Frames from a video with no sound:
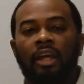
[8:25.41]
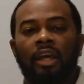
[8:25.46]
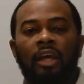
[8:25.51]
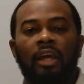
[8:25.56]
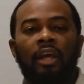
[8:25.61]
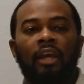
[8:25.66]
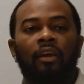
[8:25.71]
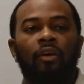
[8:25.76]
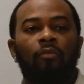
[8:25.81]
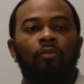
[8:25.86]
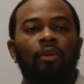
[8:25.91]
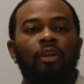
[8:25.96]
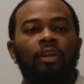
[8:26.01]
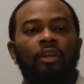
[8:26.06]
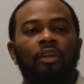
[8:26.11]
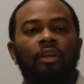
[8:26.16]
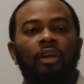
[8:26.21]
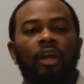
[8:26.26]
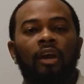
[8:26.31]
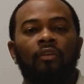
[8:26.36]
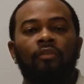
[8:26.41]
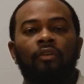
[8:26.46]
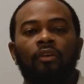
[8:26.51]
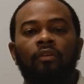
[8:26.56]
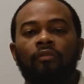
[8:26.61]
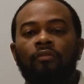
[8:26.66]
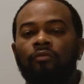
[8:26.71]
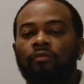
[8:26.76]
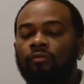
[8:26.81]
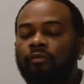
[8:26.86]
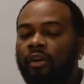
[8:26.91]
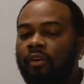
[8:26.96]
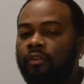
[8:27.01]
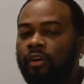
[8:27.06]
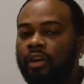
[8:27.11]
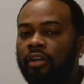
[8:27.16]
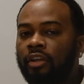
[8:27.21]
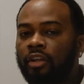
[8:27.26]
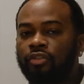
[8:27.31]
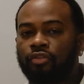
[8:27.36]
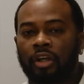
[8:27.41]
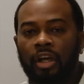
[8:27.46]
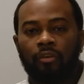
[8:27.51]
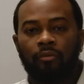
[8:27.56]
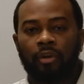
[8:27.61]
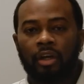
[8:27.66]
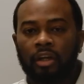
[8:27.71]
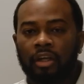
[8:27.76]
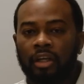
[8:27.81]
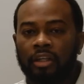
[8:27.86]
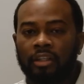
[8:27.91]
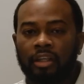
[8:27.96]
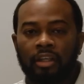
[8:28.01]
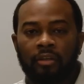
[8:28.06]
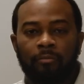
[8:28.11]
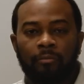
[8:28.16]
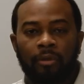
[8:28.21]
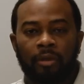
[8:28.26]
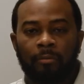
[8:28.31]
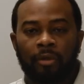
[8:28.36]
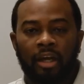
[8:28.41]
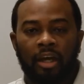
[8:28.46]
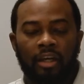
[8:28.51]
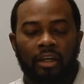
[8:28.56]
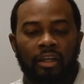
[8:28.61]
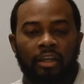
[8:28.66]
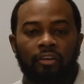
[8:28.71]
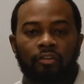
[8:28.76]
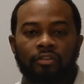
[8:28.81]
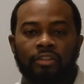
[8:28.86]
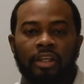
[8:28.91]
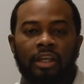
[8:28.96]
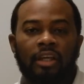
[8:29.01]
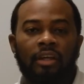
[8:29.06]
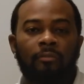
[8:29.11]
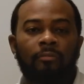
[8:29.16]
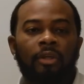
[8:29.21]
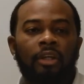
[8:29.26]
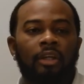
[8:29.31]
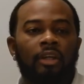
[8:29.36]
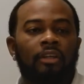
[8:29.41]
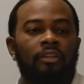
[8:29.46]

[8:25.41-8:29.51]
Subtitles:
And we have a very, very good track record of getting people out of here on time.